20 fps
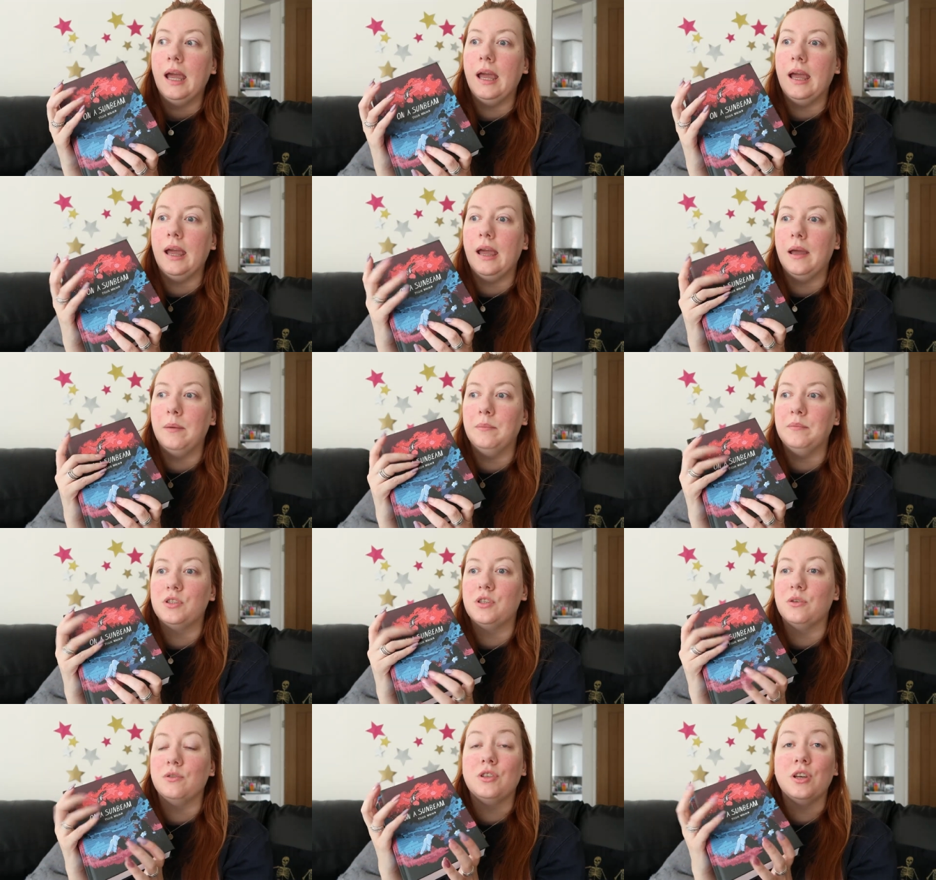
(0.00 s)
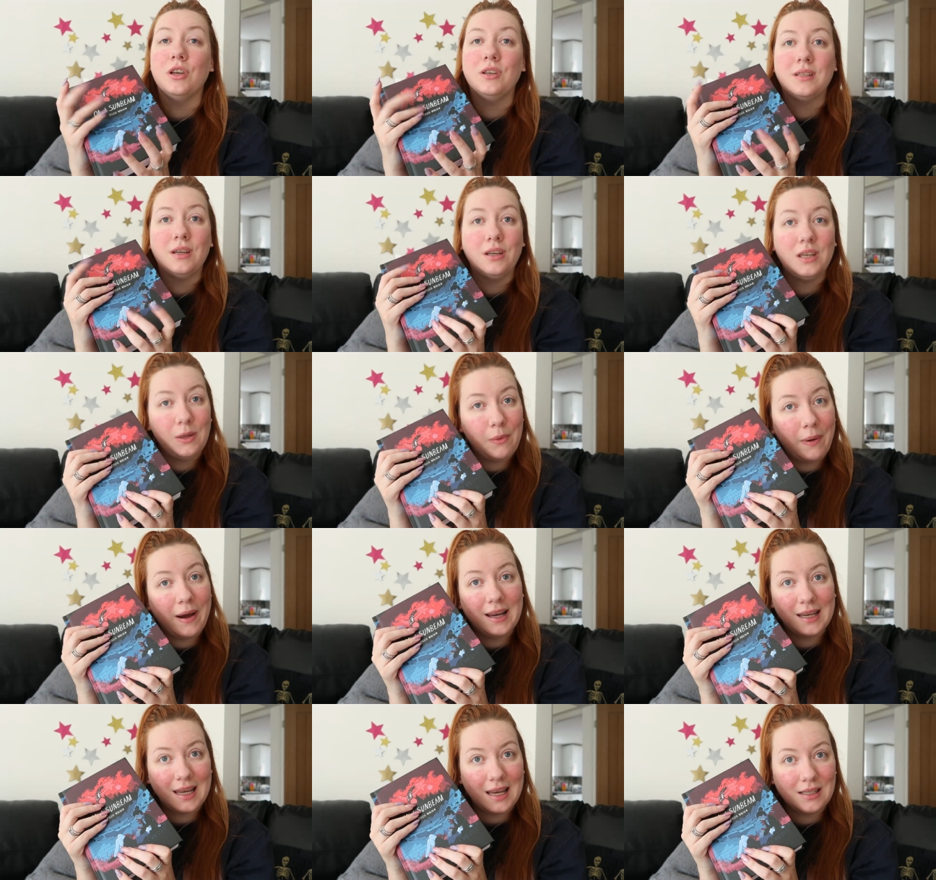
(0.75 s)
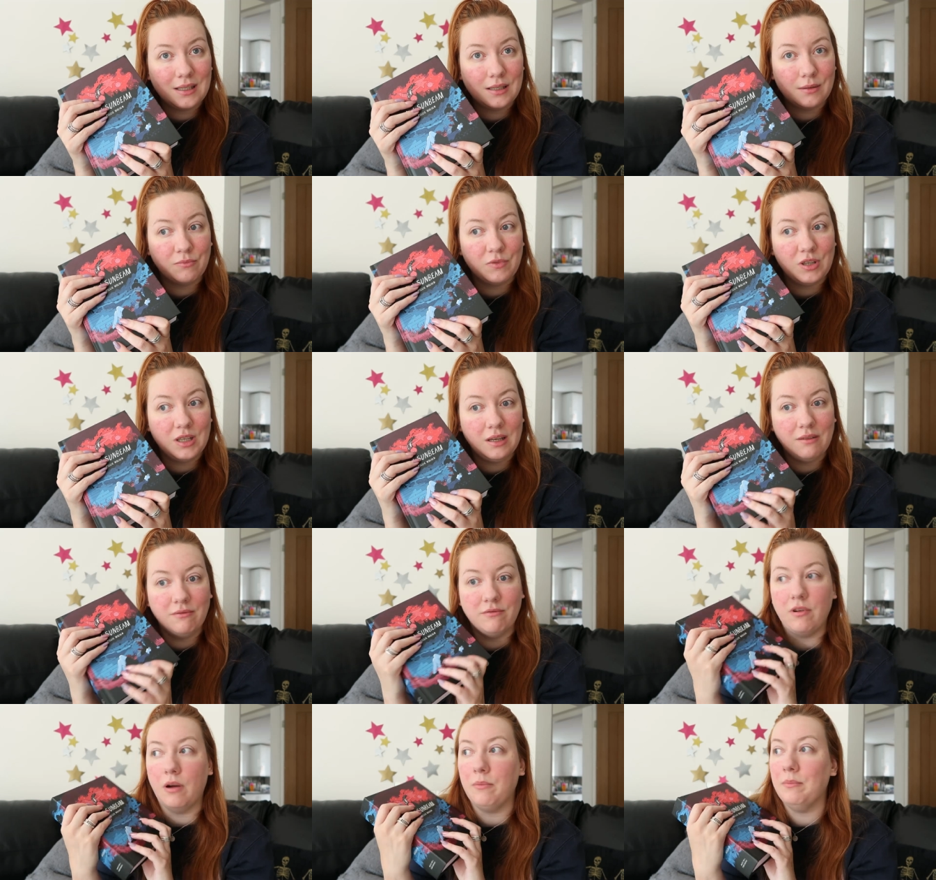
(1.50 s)
Um, so it turns out you are getting some
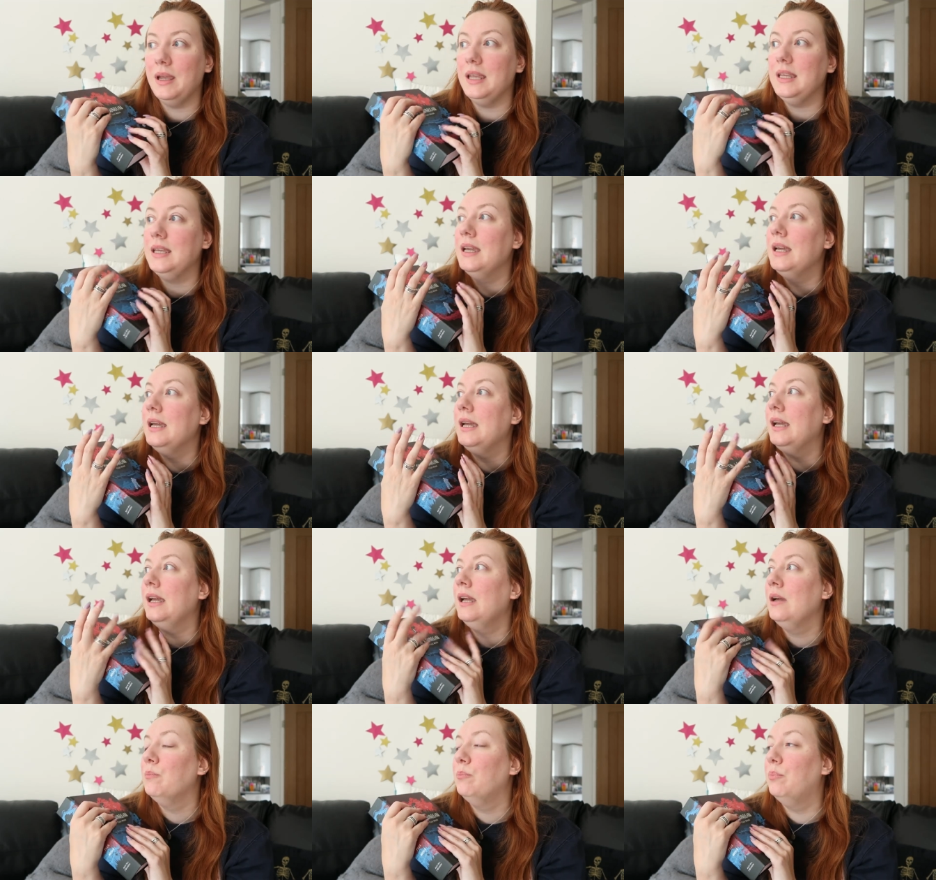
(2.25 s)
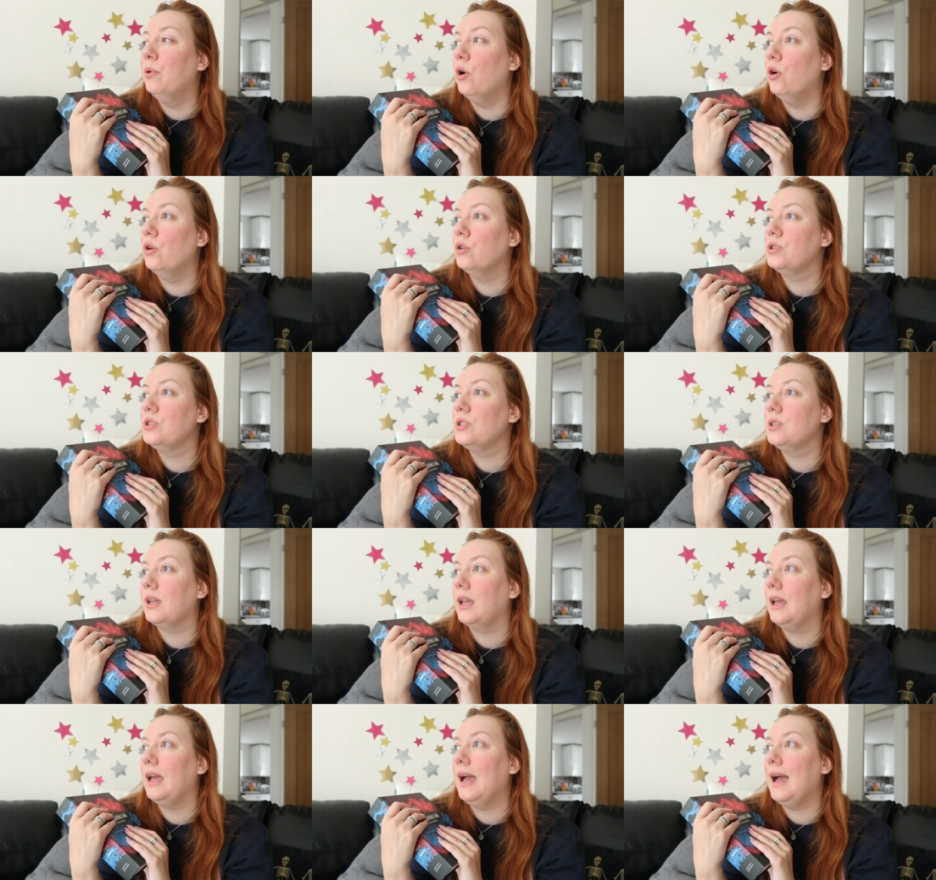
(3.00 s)
reading from me, but